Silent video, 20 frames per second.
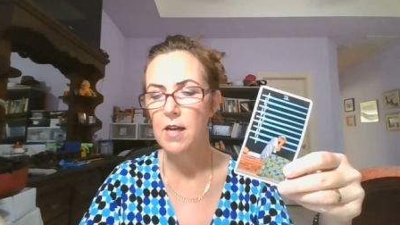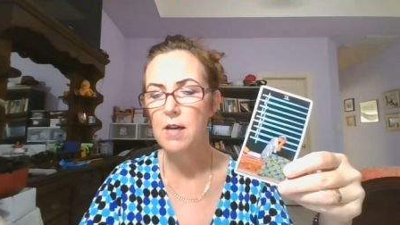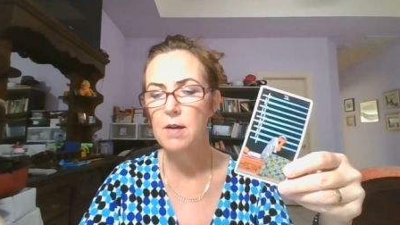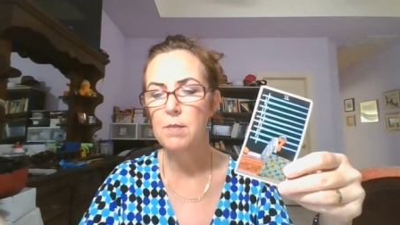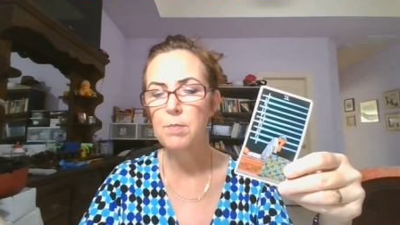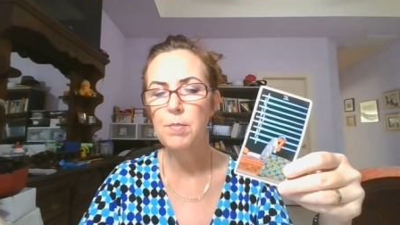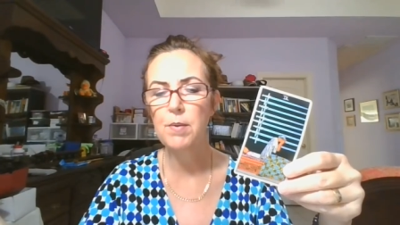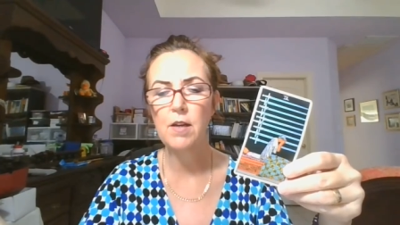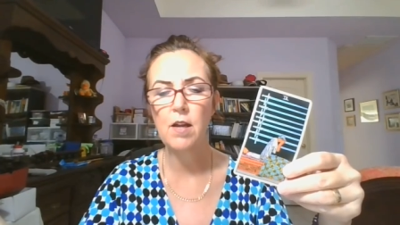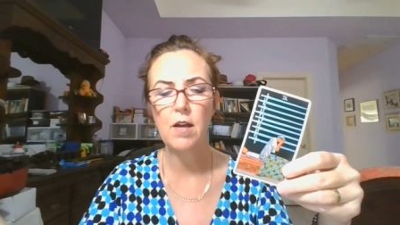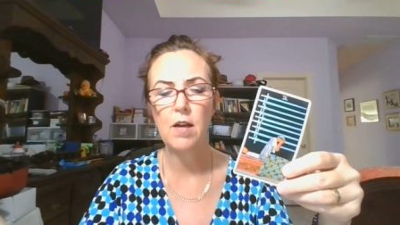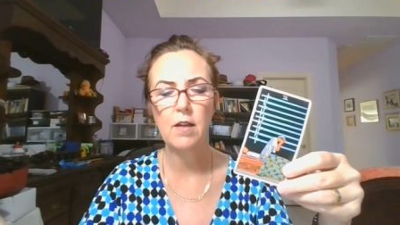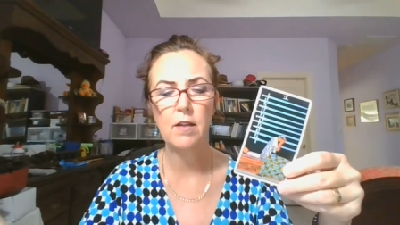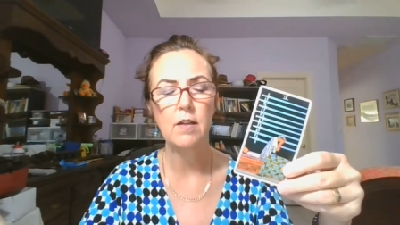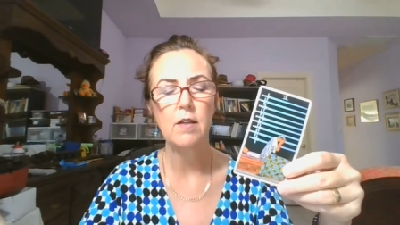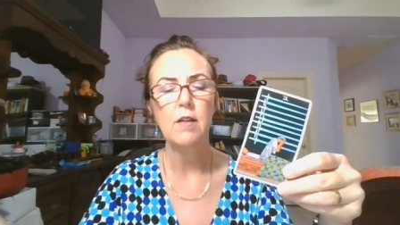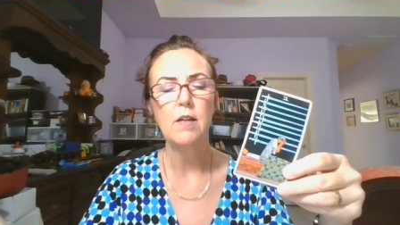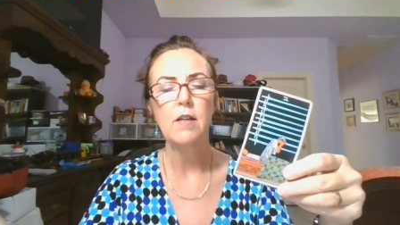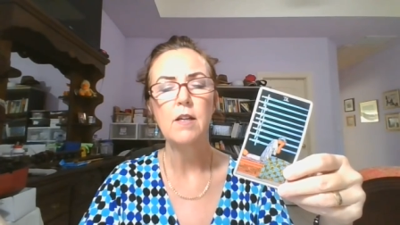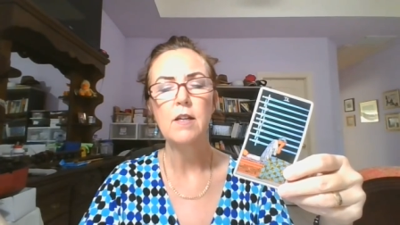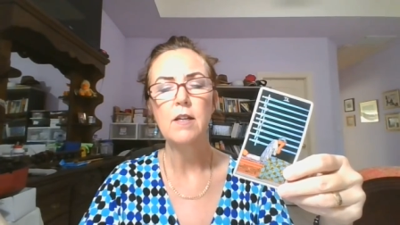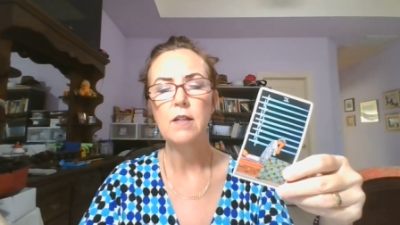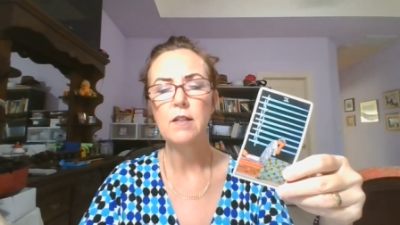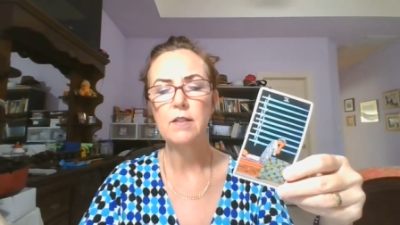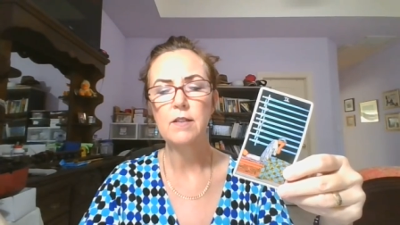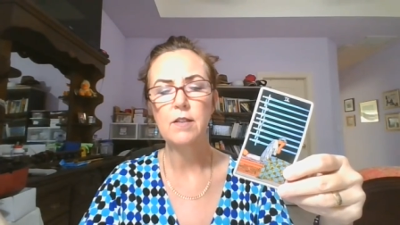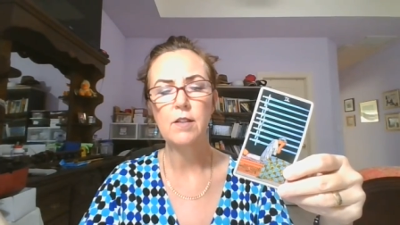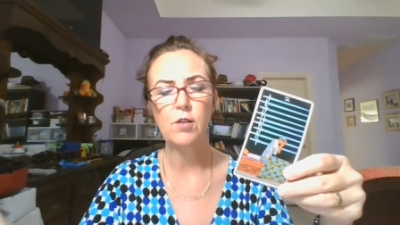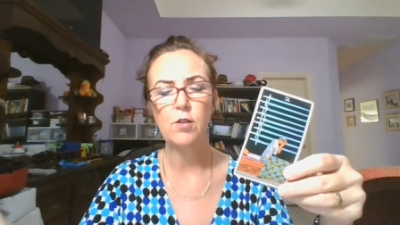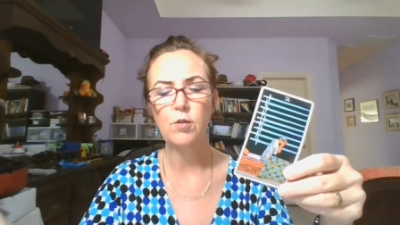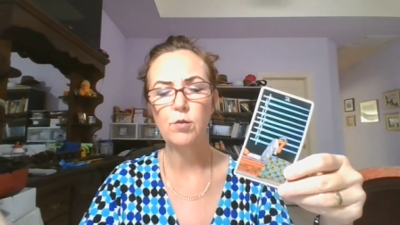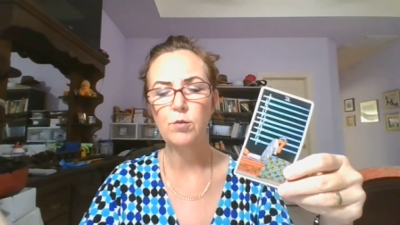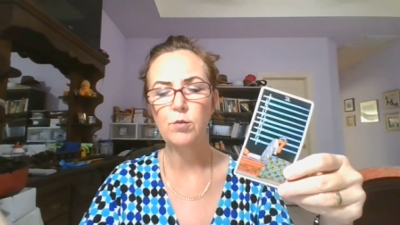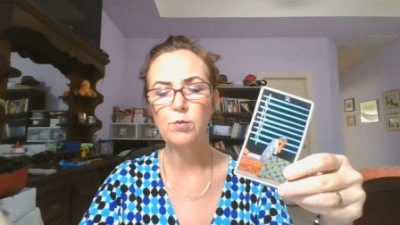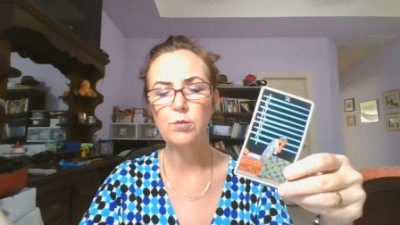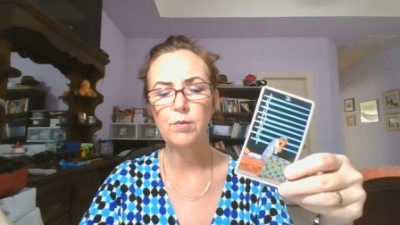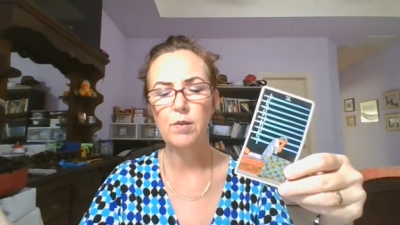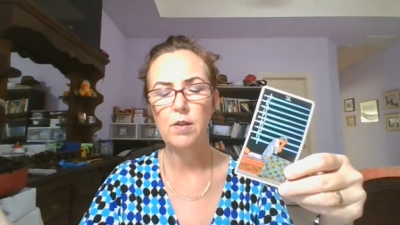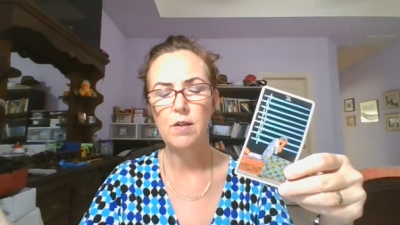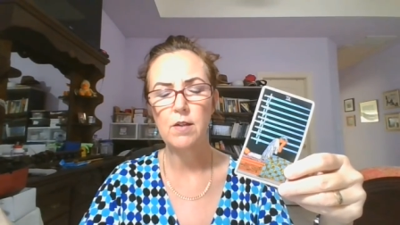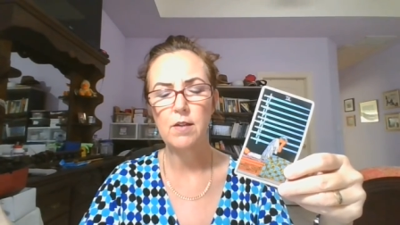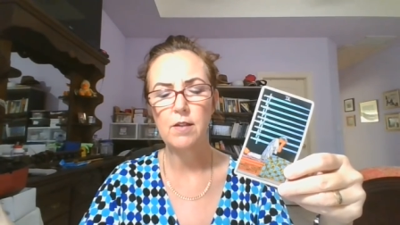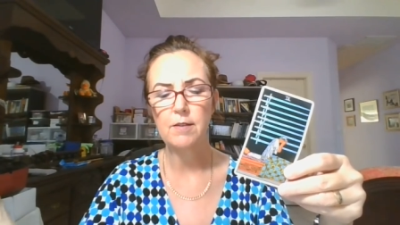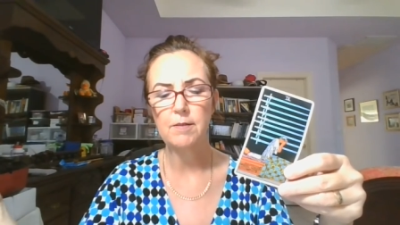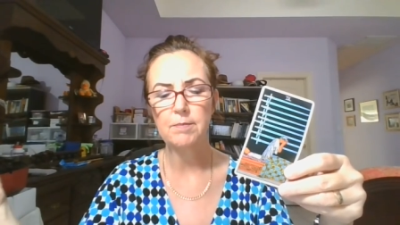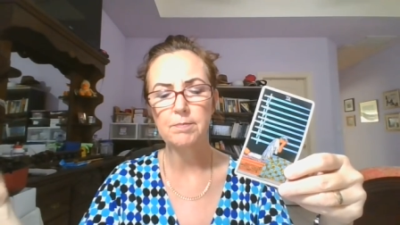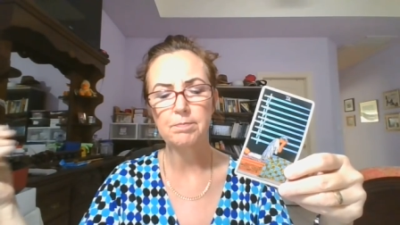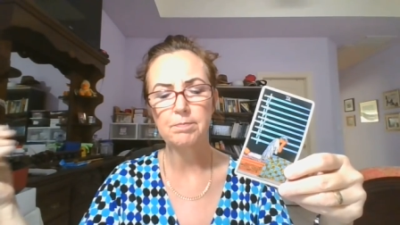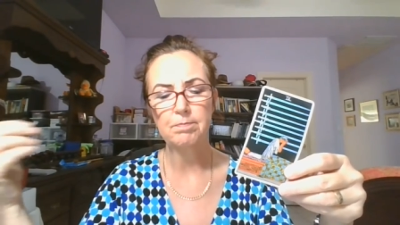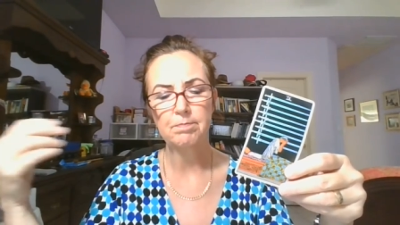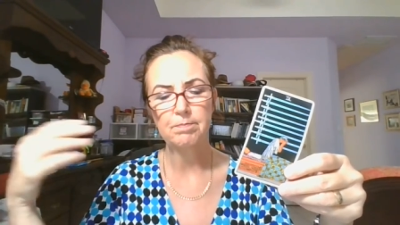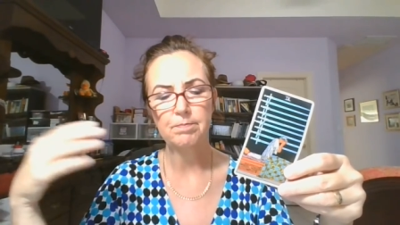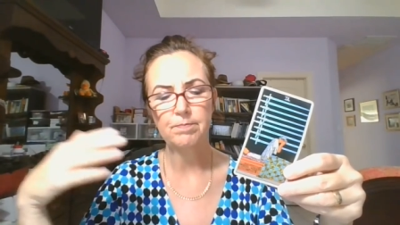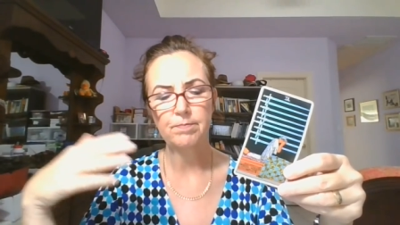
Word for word: up and not you know um,